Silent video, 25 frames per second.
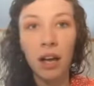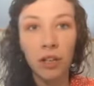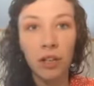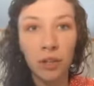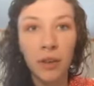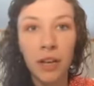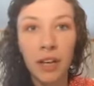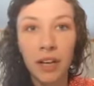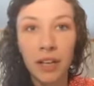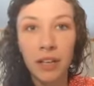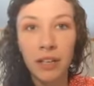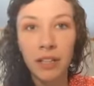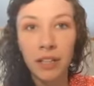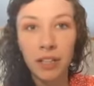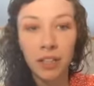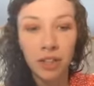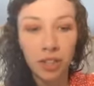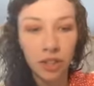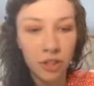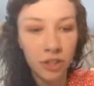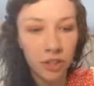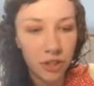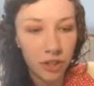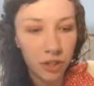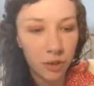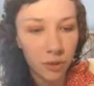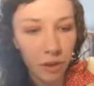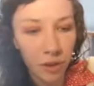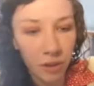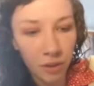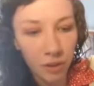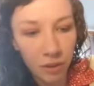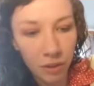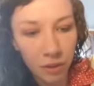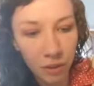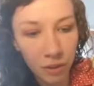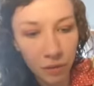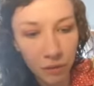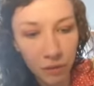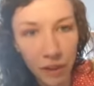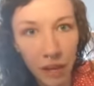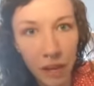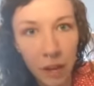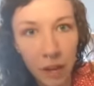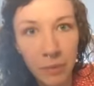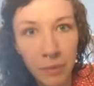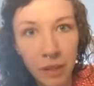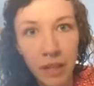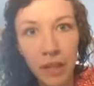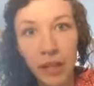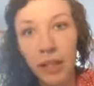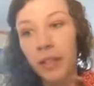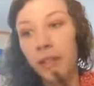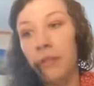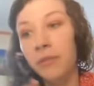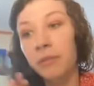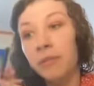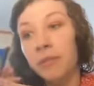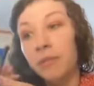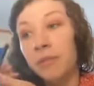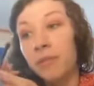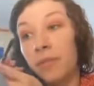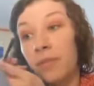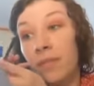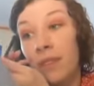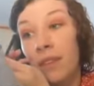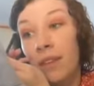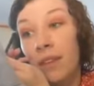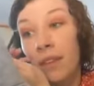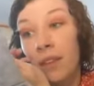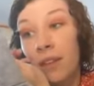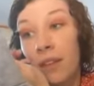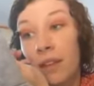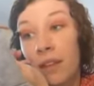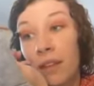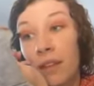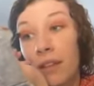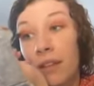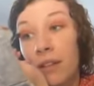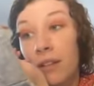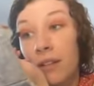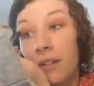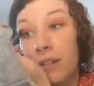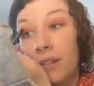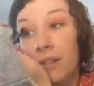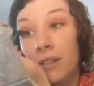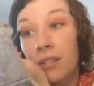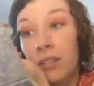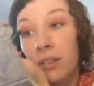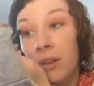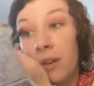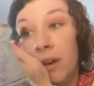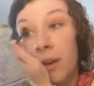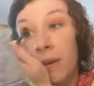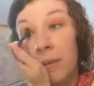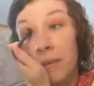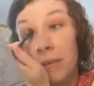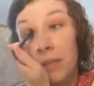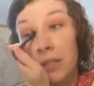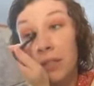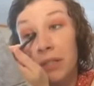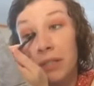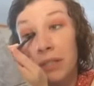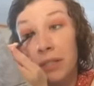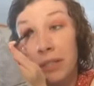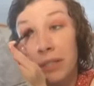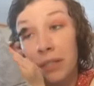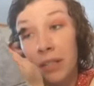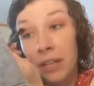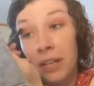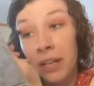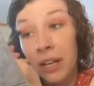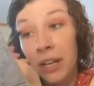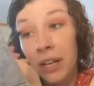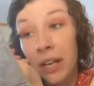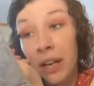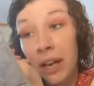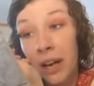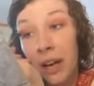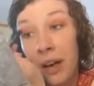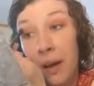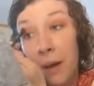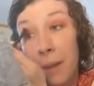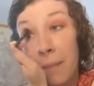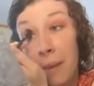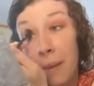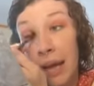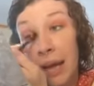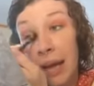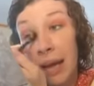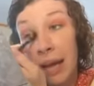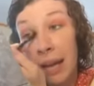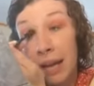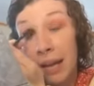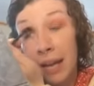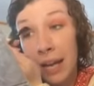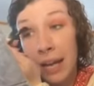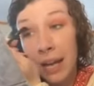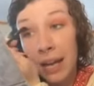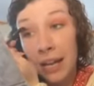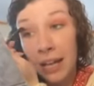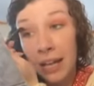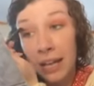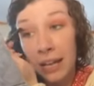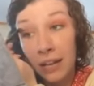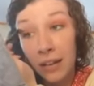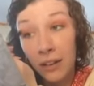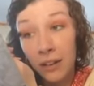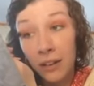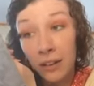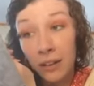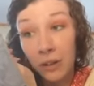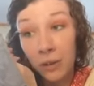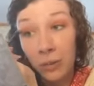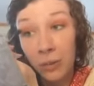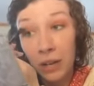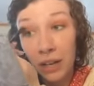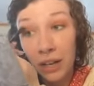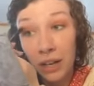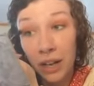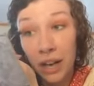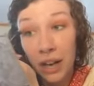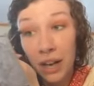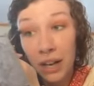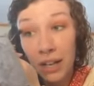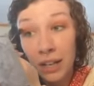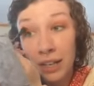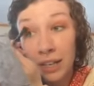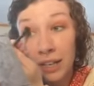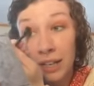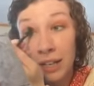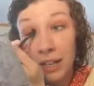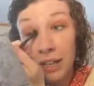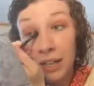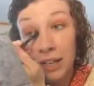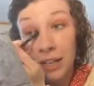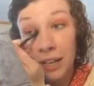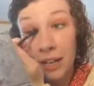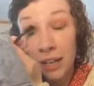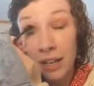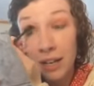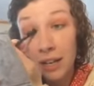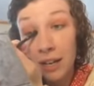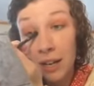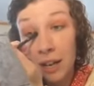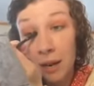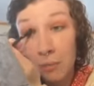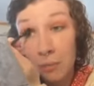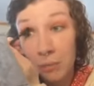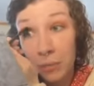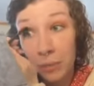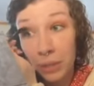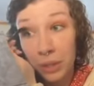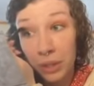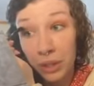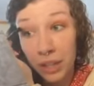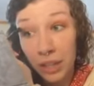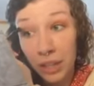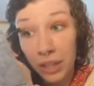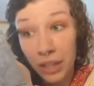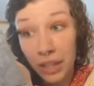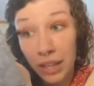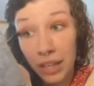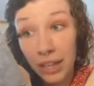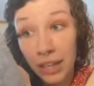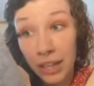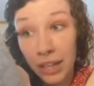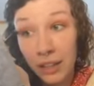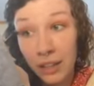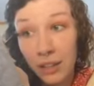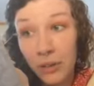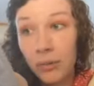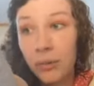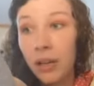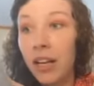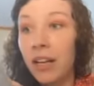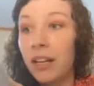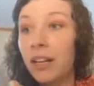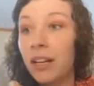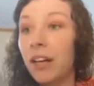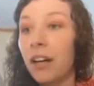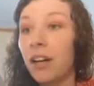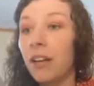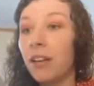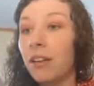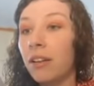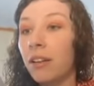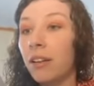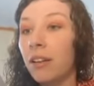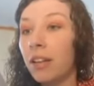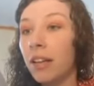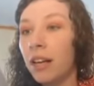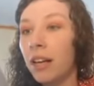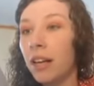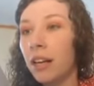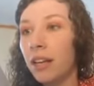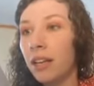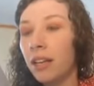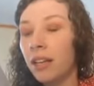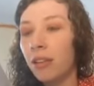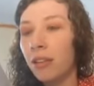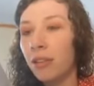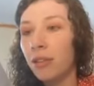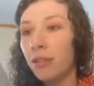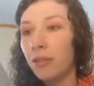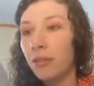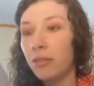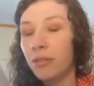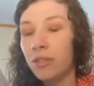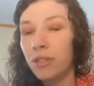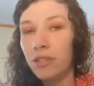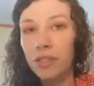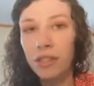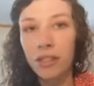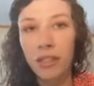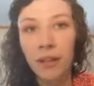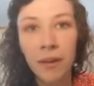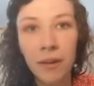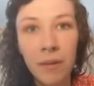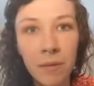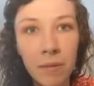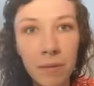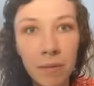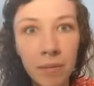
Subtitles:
a great addition to our little fam here. So I'm just cleaning up, adding any color where I need it. I'm really liking the red color that I use.